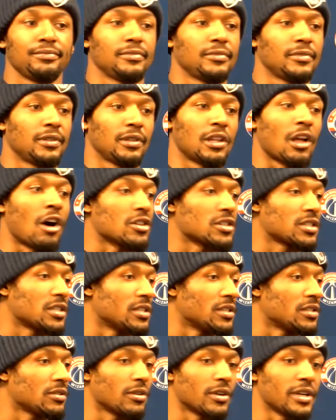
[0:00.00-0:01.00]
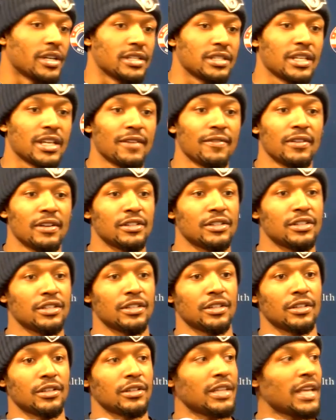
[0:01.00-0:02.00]
losses or he's given in
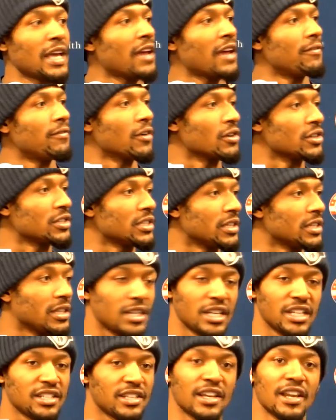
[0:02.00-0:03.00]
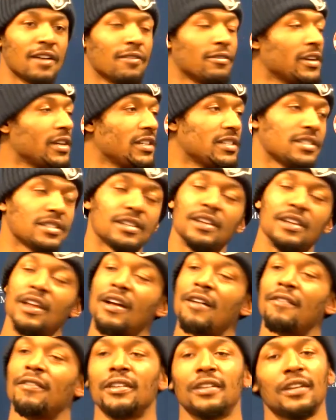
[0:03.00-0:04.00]
to the adversity. He's never
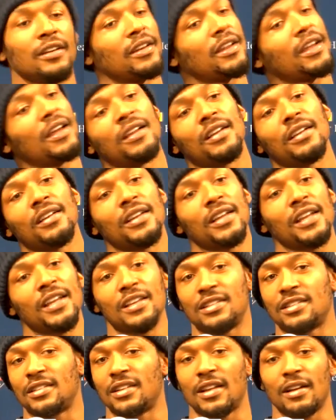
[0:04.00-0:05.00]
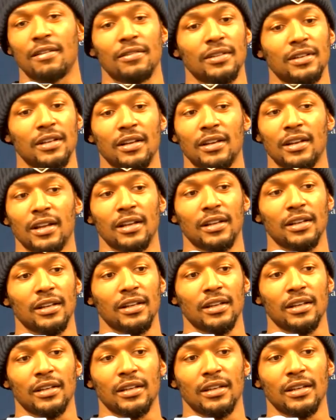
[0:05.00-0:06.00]
done that. He's never done that.
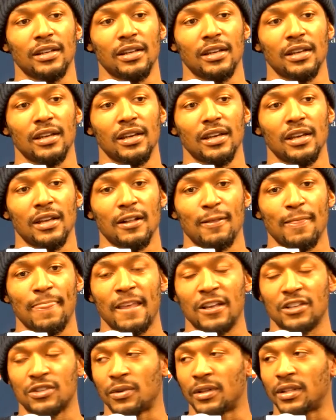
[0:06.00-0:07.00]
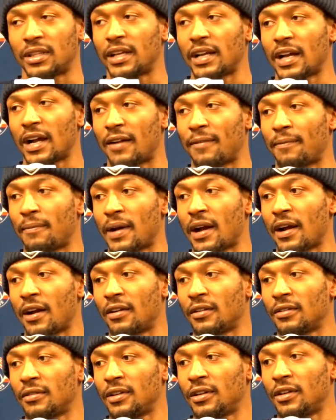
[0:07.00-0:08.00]
And that's one thing I admire.
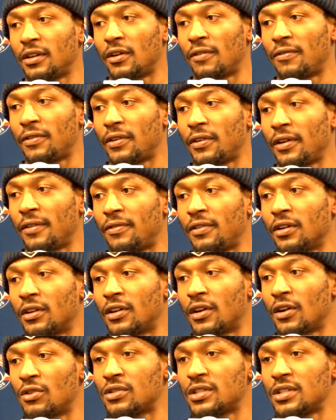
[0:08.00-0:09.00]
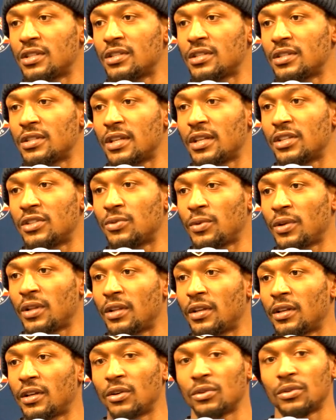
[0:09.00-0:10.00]
You know, if your coach is willing to
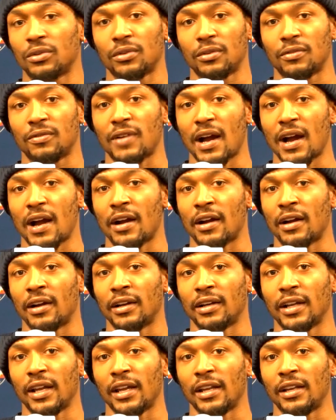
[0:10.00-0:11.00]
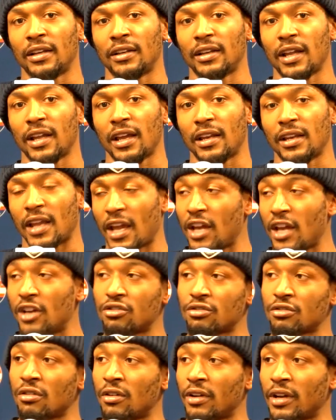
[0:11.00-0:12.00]
go through the fire and
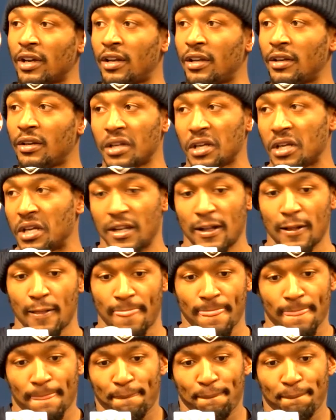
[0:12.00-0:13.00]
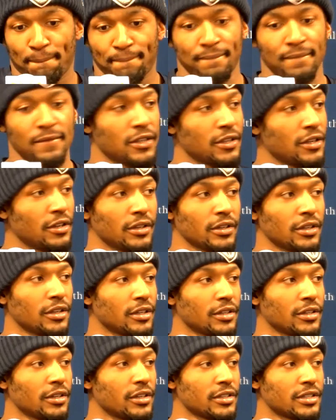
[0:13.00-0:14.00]
headstrong in it,
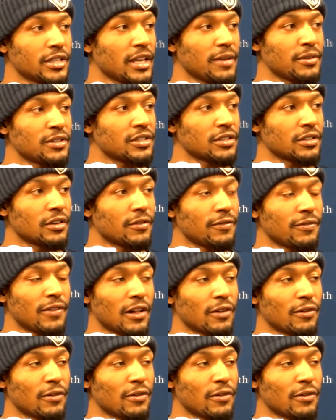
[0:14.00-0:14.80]
your team is just going to follow right